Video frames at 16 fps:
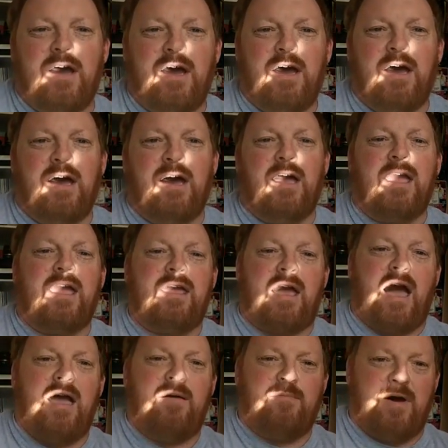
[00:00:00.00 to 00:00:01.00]
Hey,
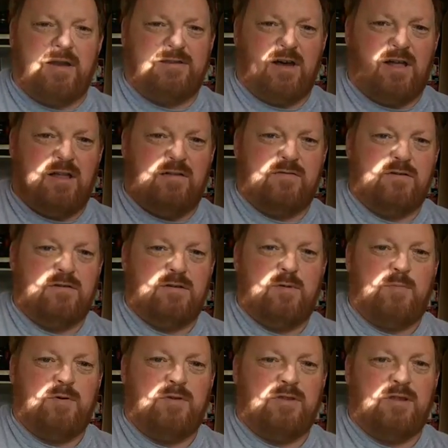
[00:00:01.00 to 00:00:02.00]
I'm Mike Tolliver. Let
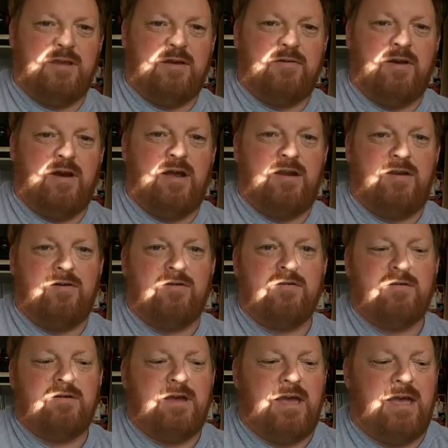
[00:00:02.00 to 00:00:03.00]
me put the link right here.